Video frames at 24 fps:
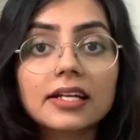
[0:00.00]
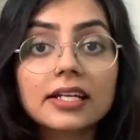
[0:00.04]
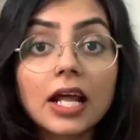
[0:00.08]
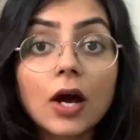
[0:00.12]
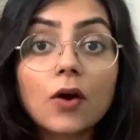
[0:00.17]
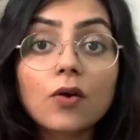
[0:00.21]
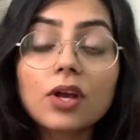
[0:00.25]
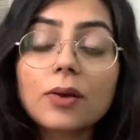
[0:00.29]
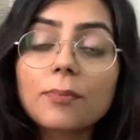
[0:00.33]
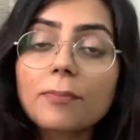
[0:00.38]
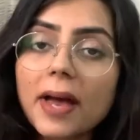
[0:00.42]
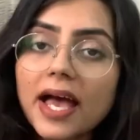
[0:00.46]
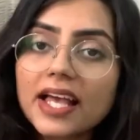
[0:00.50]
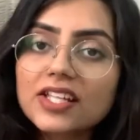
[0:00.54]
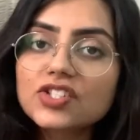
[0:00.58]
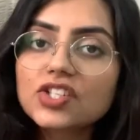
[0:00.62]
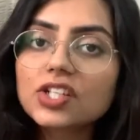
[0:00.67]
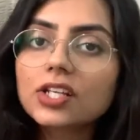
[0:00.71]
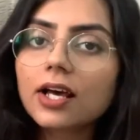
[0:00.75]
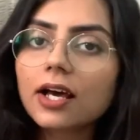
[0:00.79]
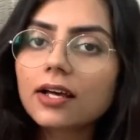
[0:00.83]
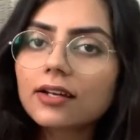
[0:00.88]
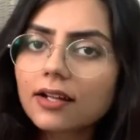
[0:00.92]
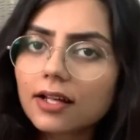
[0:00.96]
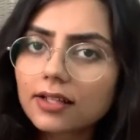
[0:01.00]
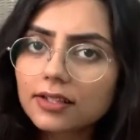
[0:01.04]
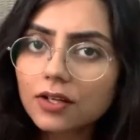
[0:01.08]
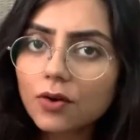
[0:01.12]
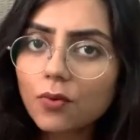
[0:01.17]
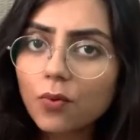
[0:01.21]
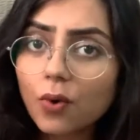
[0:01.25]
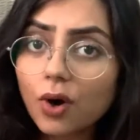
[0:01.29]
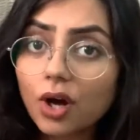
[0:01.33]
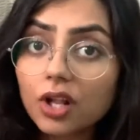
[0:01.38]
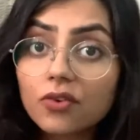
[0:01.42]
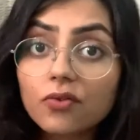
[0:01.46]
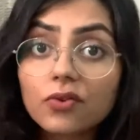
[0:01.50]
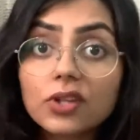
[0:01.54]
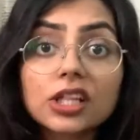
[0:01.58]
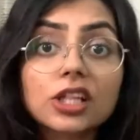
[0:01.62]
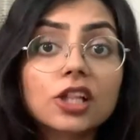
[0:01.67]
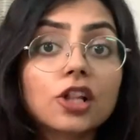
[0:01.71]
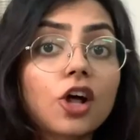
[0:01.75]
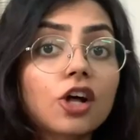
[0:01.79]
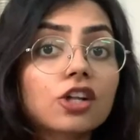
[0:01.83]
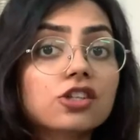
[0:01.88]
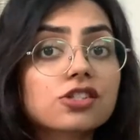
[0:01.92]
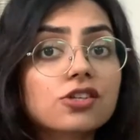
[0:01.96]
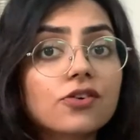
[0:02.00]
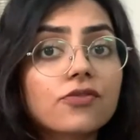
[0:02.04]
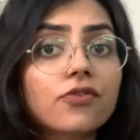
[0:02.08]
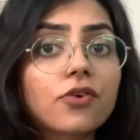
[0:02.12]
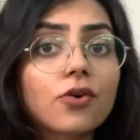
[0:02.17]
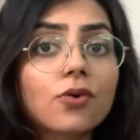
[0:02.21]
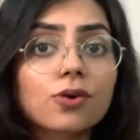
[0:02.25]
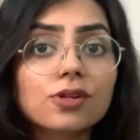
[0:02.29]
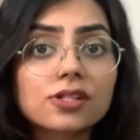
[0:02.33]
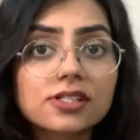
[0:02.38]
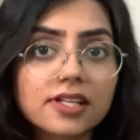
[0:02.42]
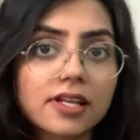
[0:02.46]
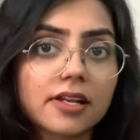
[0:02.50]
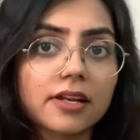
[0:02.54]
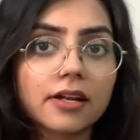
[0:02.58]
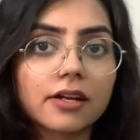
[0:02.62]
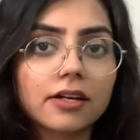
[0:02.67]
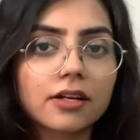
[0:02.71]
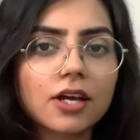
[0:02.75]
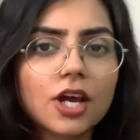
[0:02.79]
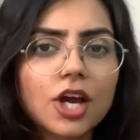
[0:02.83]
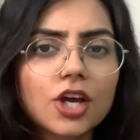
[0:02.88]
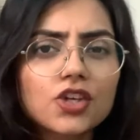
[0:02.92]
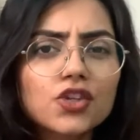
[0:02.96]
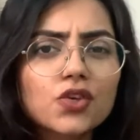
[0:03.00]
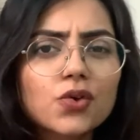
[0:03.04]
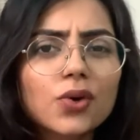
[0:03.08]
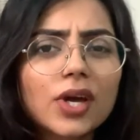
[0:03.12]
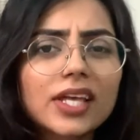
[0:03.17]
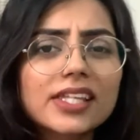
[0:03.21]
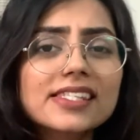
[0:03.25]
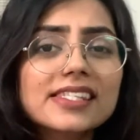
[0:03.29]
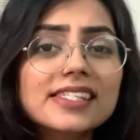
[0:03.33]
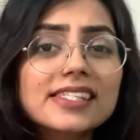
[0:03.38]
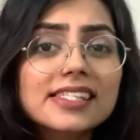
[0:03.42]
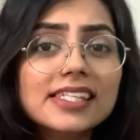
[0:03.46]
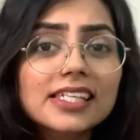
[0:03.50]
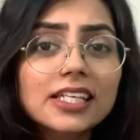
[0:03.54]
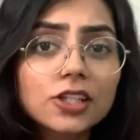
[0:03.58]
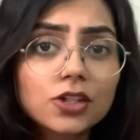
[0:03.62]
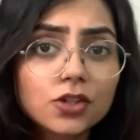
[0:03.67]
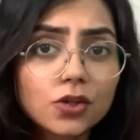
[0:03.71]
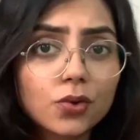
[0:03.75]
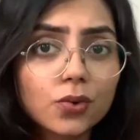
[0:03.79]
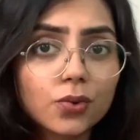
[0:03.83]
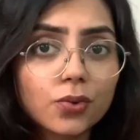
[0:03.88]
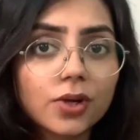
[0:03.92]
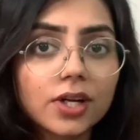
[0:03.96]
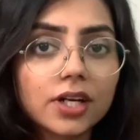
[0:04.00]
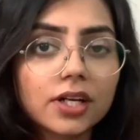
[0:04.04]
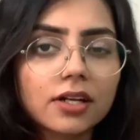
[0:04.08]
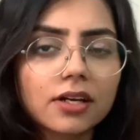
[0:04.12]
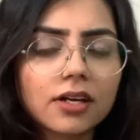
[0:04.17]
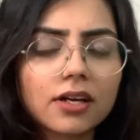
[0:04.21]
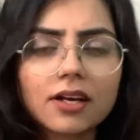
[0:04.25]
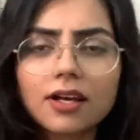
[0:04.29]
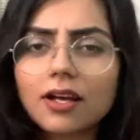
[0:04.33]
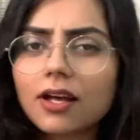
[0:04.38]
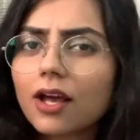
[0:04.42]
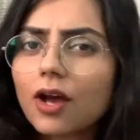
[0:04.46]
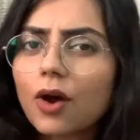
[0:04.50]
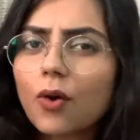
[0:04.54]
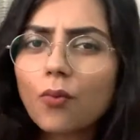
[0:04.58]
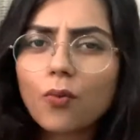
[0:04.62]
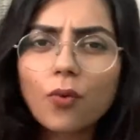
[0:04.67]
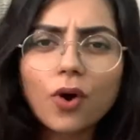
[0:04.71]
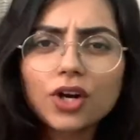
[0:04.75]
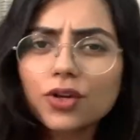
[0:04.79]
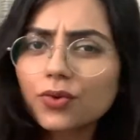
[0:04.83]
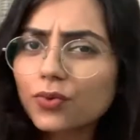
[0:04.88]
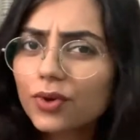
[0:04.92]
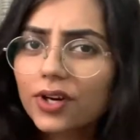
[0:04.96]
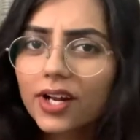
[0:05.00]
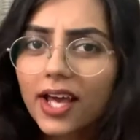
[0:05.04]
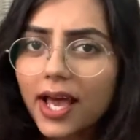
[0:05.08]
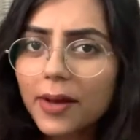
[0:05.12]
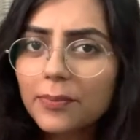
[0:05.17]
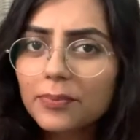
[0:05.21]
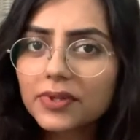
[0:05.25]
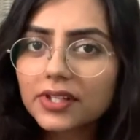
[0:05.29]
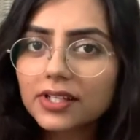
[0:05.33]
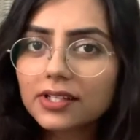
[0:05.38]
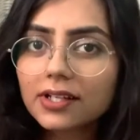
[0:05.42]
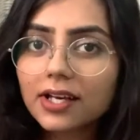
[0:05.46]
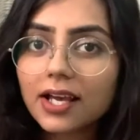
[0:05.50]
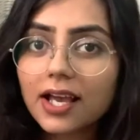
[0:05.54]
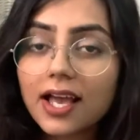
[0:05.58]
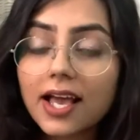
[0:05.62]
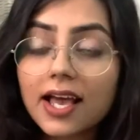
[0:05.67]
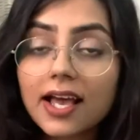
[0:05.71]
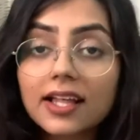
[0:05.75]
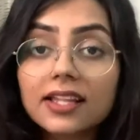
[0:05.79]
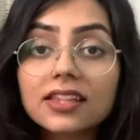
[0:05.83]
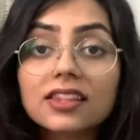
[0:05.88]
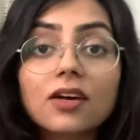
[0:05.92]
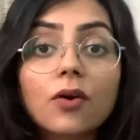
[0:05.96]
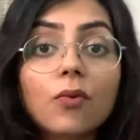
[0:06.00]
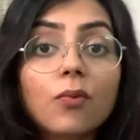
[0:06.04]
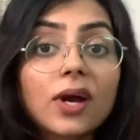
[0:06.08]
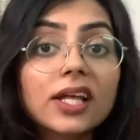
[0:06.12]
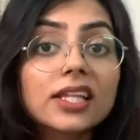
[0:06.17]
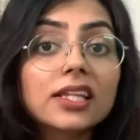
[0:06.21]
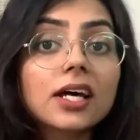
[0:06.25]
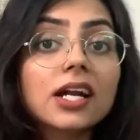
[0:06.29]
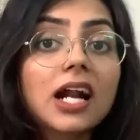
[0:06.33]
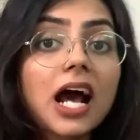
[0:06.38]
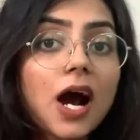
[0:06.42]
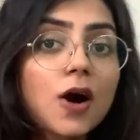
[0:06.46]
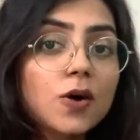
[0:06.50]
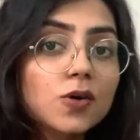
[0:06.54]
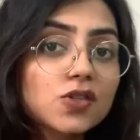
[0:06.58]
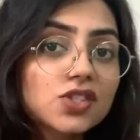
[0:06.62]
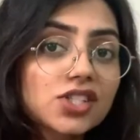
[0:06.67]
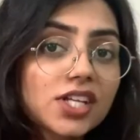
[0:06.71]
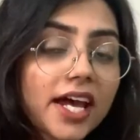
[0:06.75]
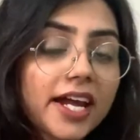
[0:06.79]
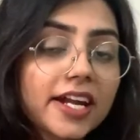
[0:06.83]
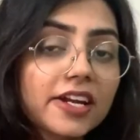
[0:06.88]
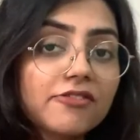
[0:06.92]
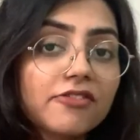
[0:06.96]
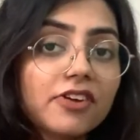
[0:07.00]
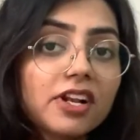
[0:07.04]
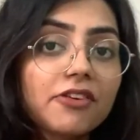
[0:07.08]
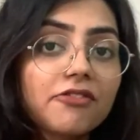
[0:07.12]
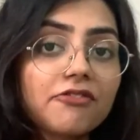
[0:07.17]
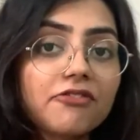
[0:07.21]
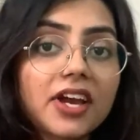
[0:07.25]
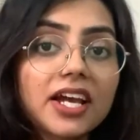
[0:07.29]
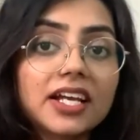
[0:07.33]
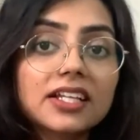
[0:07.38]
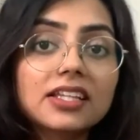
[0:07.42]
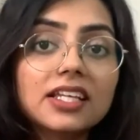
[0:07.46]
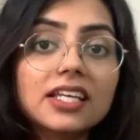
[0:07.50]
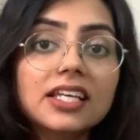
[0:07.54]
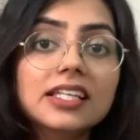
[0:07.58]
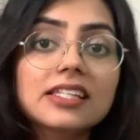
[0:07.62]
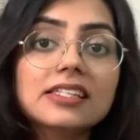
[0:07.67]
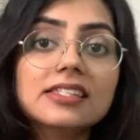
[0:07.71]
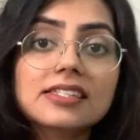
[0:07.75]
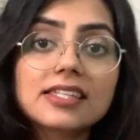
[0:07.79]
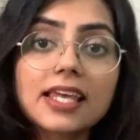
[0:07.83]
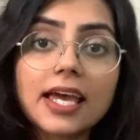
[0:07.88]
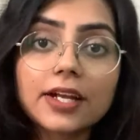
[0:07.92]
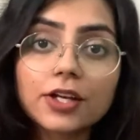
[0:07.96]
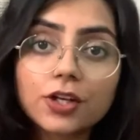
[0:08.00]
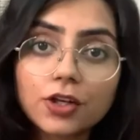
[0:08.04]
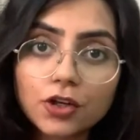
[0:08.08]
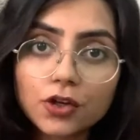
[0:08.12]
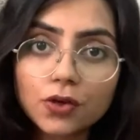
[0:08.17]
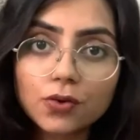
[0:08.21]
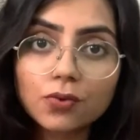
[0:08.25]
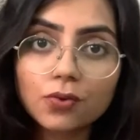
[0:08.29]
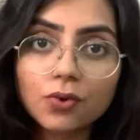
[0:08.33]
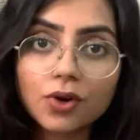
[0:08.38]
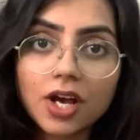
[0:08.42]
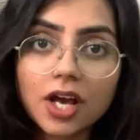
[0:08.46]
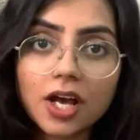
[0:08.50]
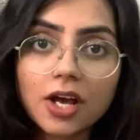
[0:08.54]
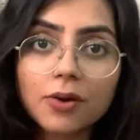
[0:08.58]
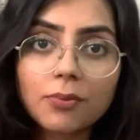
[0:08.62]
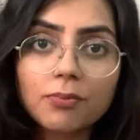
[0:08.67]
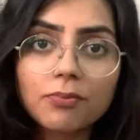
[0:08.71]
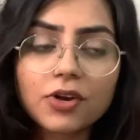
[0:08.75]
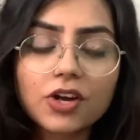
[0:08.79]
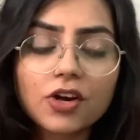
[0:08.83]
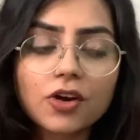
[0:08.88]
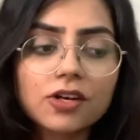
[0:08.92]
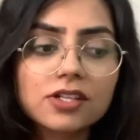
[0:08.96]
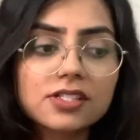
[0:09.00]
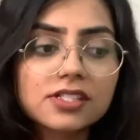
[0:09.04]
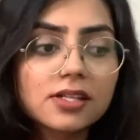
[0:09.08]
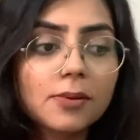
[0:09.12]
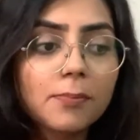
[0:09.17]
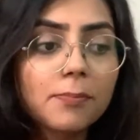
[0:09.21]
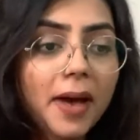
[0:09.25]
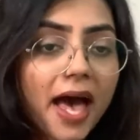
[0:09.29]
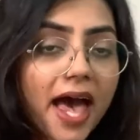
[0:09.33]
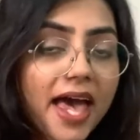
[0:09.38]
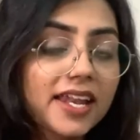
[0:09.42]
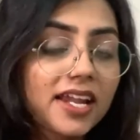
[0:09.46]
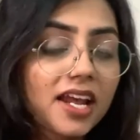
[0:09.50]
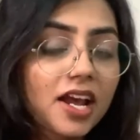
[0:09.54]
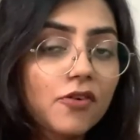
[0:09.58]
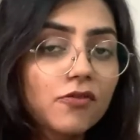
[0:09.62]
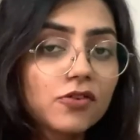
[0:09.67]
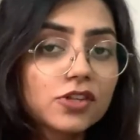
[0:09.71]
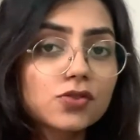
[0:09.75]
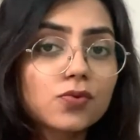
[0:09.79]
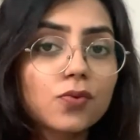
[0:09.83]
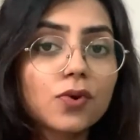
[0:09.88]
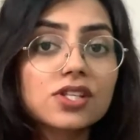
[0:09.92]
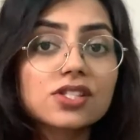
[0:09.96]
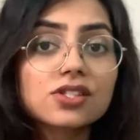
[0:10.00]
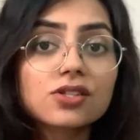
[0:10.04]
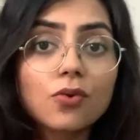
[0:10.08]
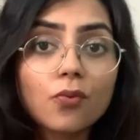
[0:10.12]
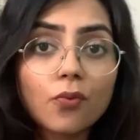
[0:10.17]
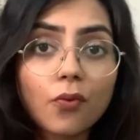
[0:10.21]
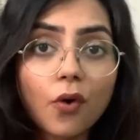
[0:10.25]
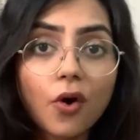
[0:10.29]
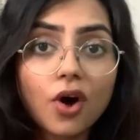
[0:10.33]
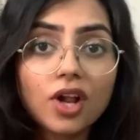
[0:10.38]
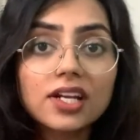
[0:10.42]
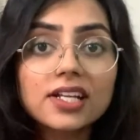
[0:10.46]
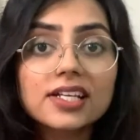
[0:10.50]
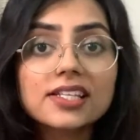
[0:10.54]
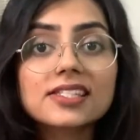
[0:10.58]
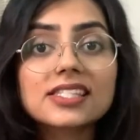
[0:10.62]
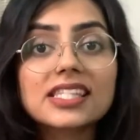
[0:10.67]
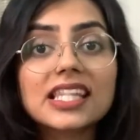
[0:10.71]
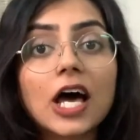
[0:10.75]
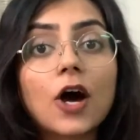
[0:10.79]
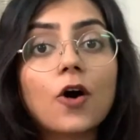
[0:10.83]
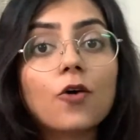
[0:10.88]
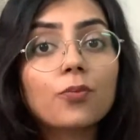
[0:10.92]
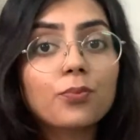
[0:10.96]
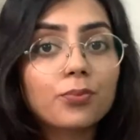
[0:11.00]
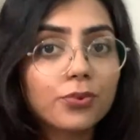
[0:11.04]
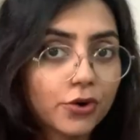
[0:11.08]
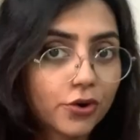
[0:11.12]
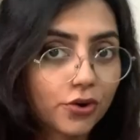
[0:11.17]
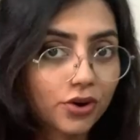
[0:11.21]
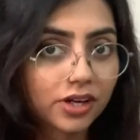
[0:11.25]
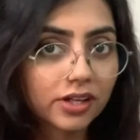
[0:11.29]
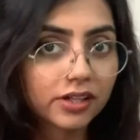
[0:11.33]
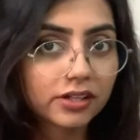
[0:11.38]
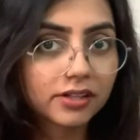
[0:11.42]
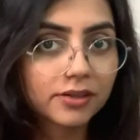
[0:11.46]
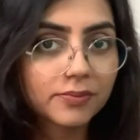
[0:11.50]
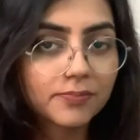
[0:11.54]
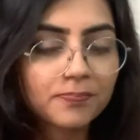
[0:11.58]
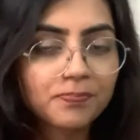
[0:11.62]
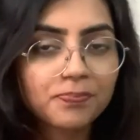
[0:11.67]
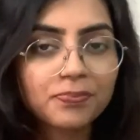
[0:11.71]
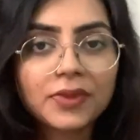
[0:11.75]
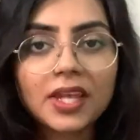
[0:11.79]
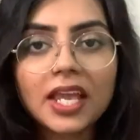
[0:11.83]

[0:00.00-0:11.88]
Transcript: Now imagine another wall with lots of holes in it. You can see through it. What would happen? The weather outside will affect the inside too, because the barrier which was the wall is now broken.